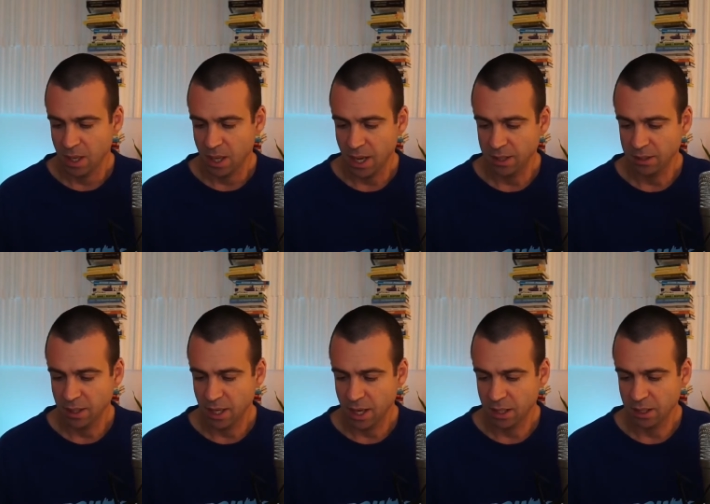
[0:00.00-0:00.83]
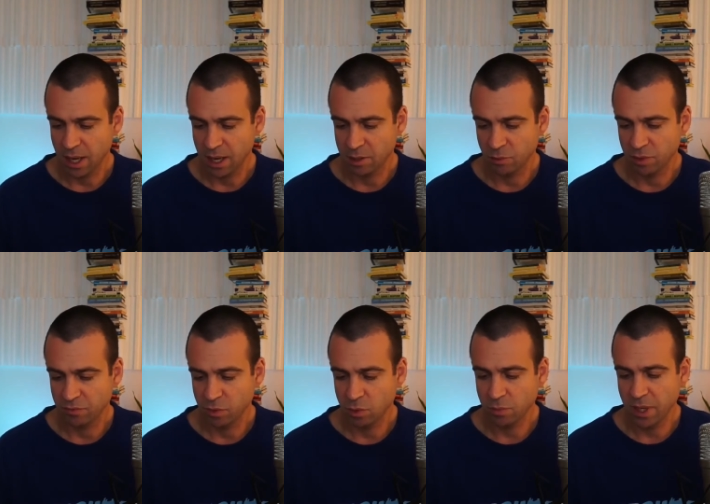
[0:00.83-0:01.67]
And then I
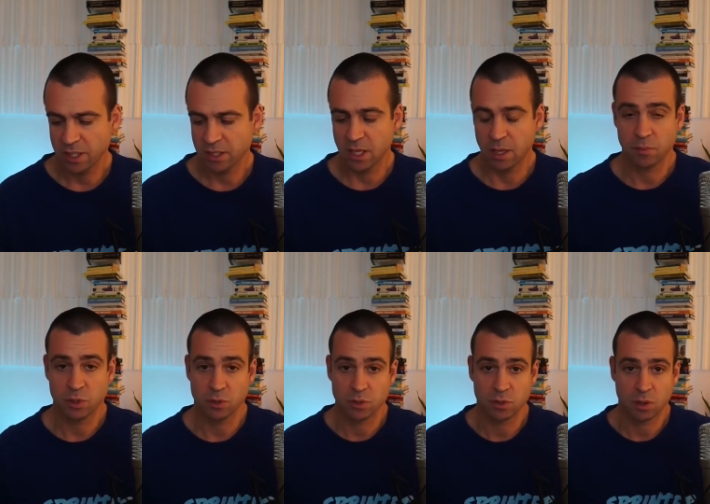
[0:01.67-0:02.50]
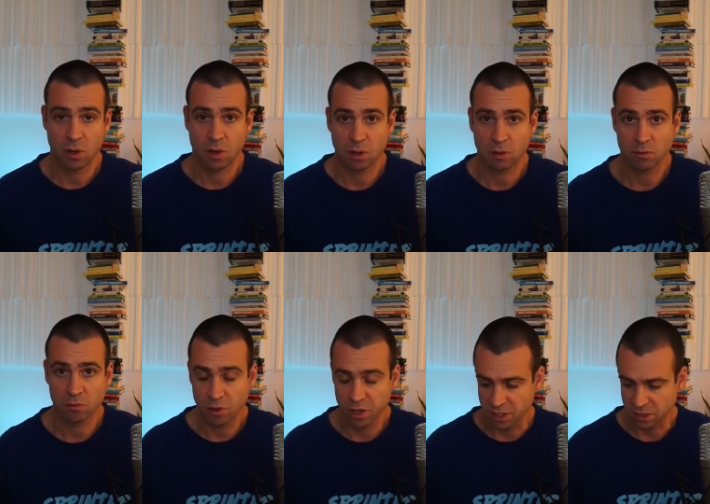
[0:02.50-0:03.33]
review my assumptions on
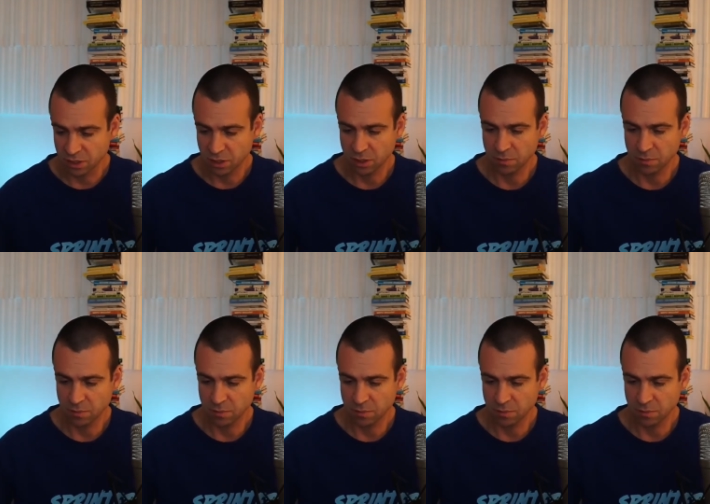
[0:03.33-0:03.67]
risk.